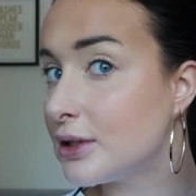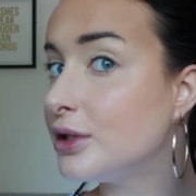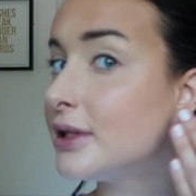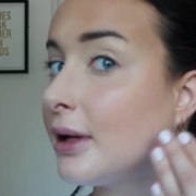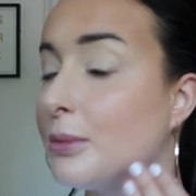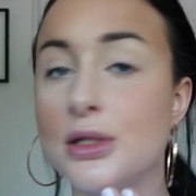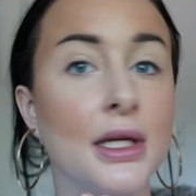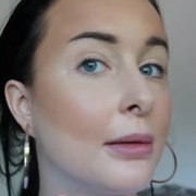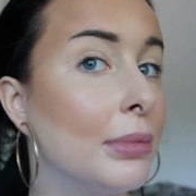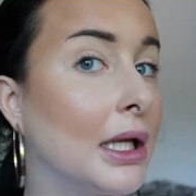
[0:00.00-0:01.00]
So you see I'm just
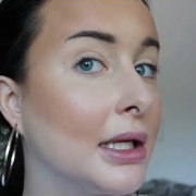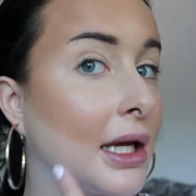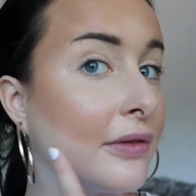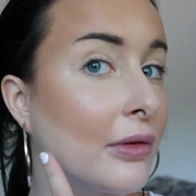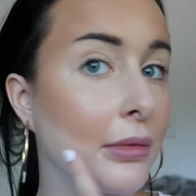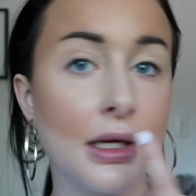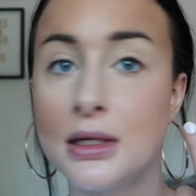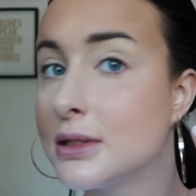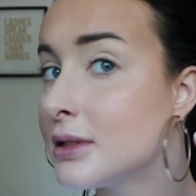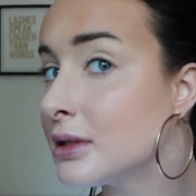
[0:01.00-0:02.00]
like blending it from
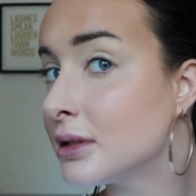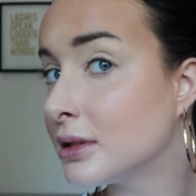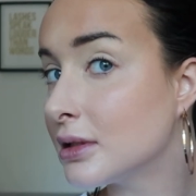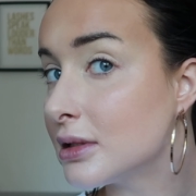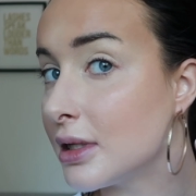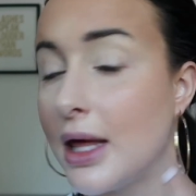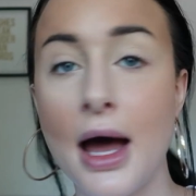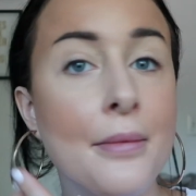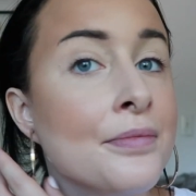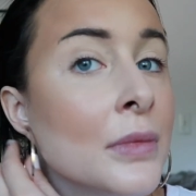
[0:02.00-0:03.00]
this to
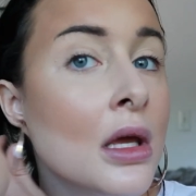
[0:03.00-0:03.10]
that.